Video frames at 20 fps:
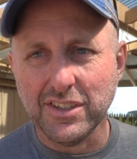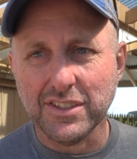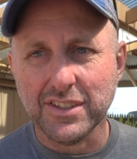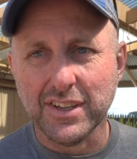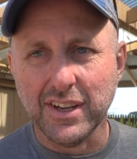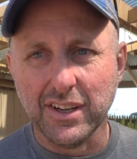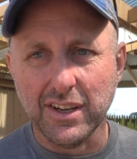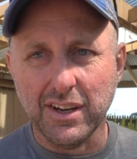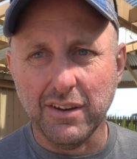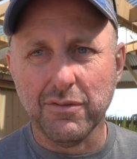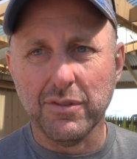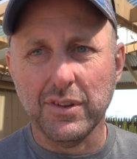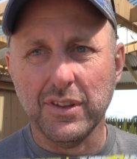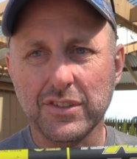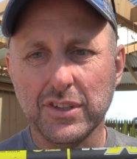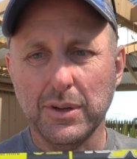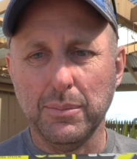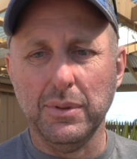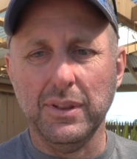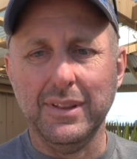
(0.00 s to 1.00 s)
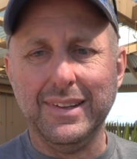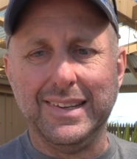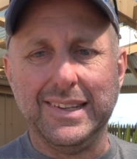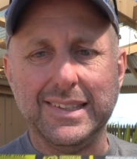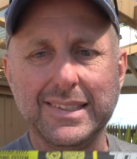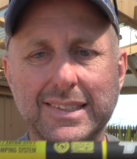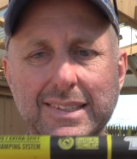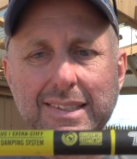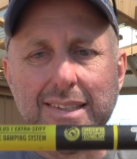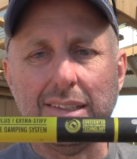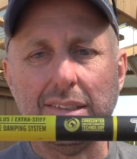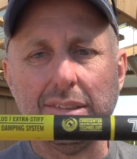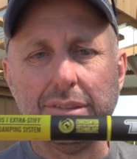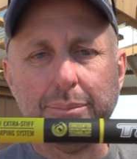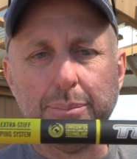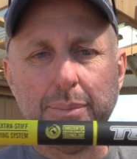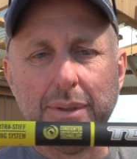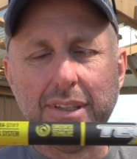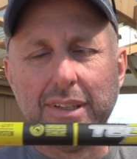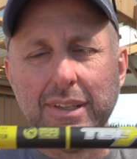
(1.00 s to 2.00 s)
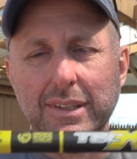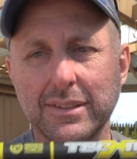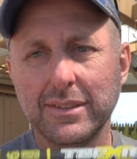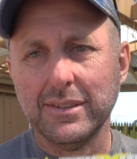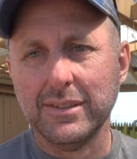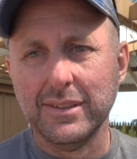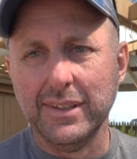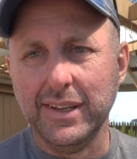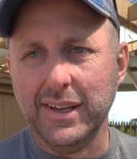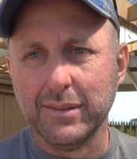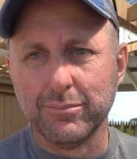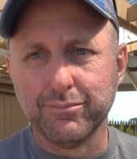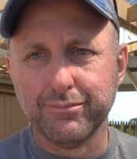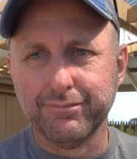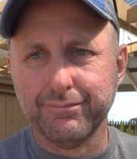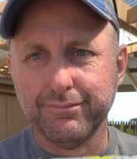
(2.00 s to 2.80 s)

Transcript: You're just going to go for the top of the line stuff because it's like